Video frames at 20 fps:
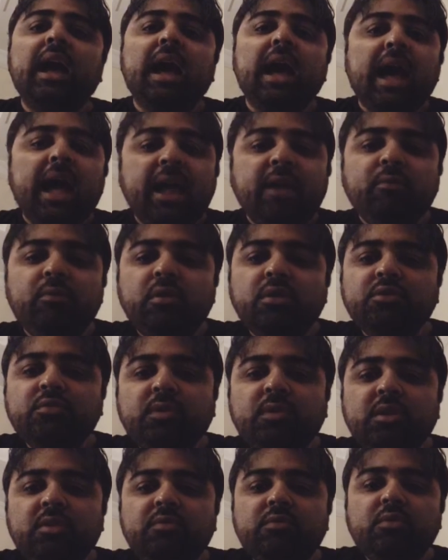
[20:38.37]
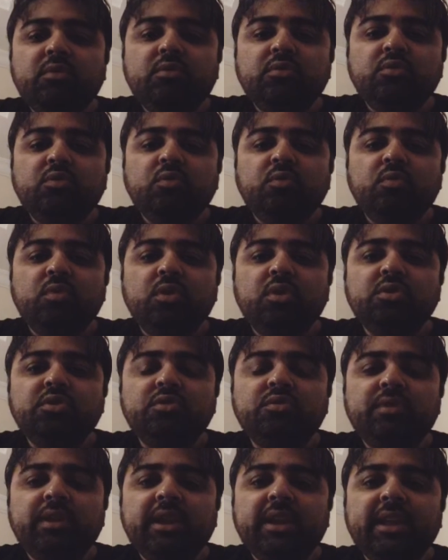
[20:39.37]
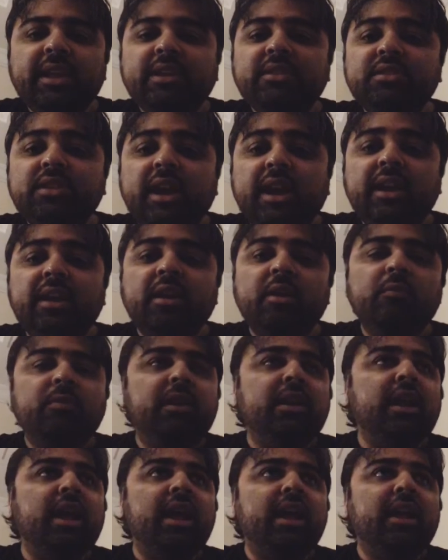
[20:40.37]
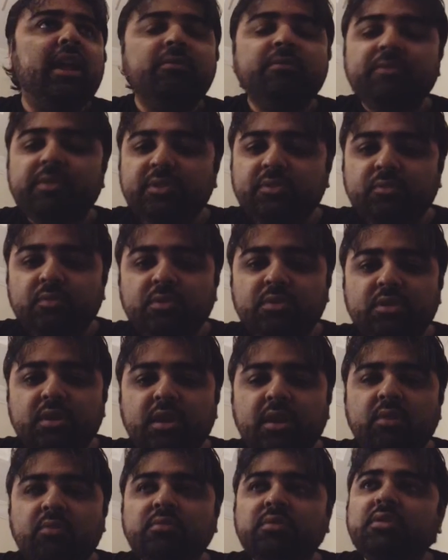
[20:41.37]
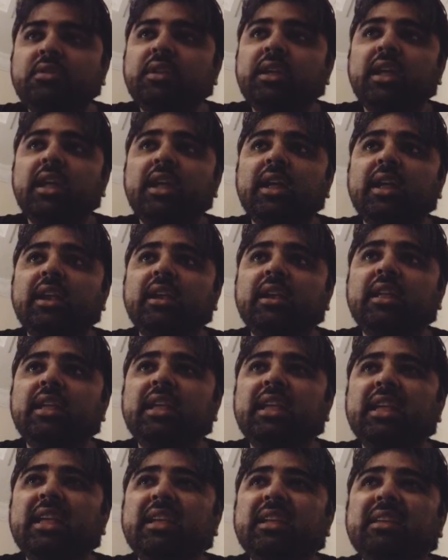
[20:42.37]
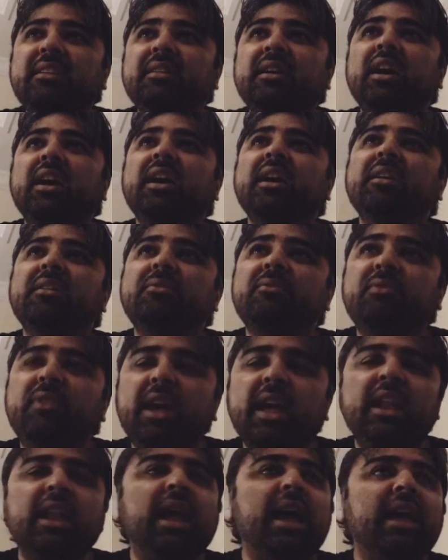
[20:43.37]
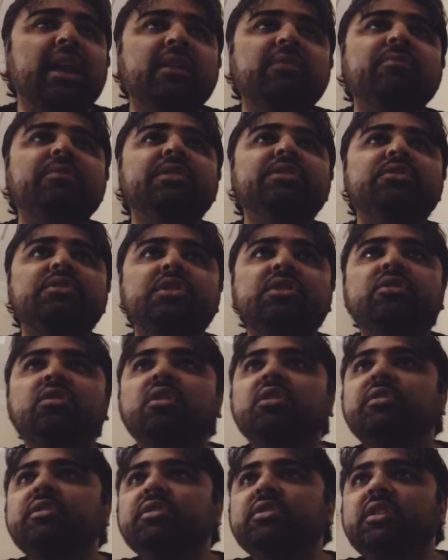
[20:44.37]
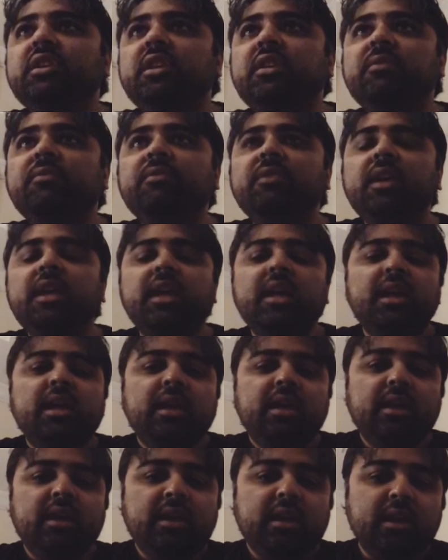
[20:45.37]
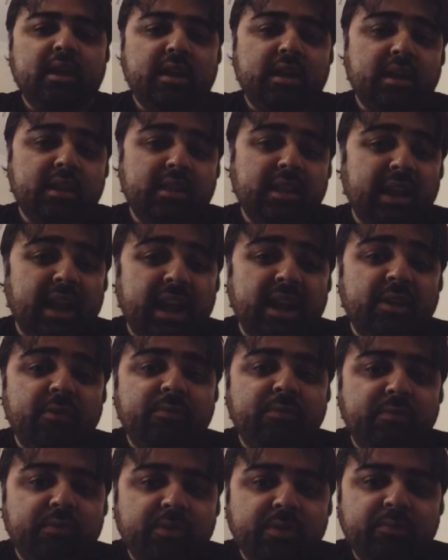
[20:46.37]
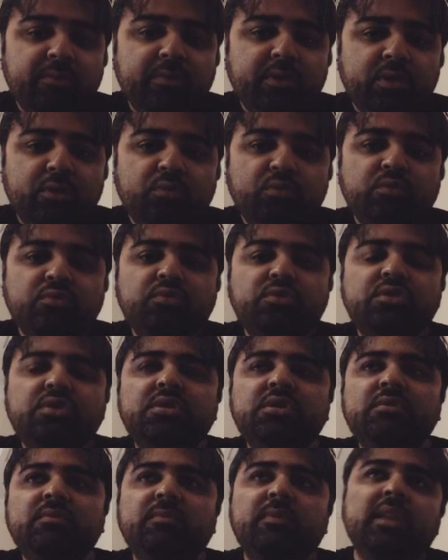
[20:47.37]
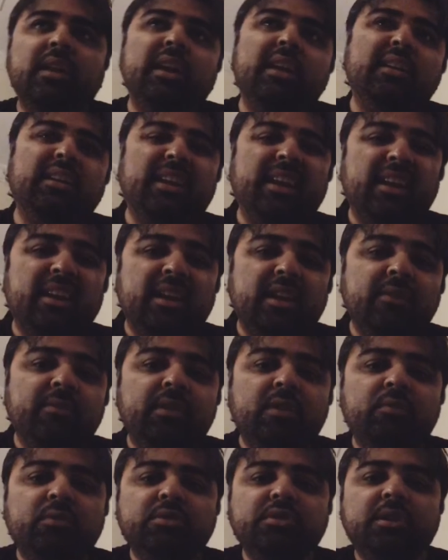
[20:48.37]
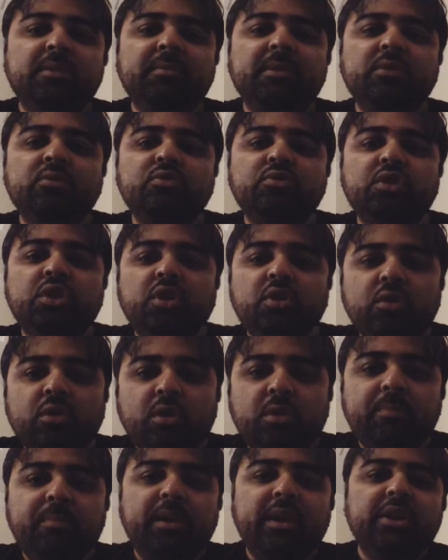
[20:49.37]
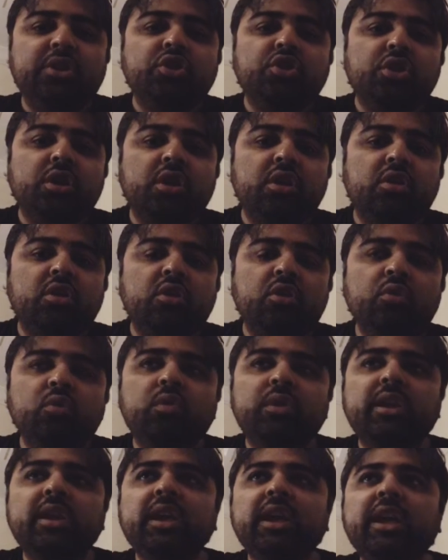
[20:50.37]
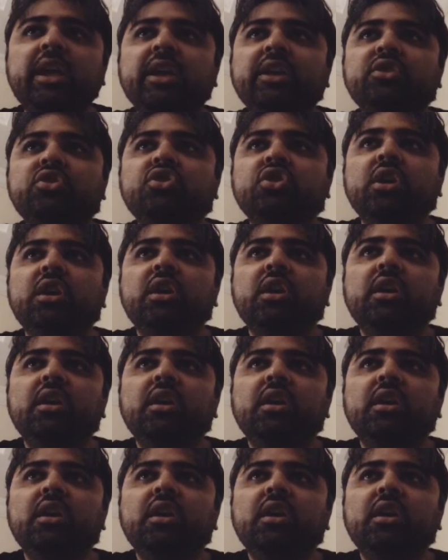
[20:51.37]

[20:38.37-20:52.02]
I was one of those who was really excited when Iron Fist was announced. And while Iron Fist did not receive the kind of reviews that Daredevil was able to secure, or Punisher, or Luke Cage,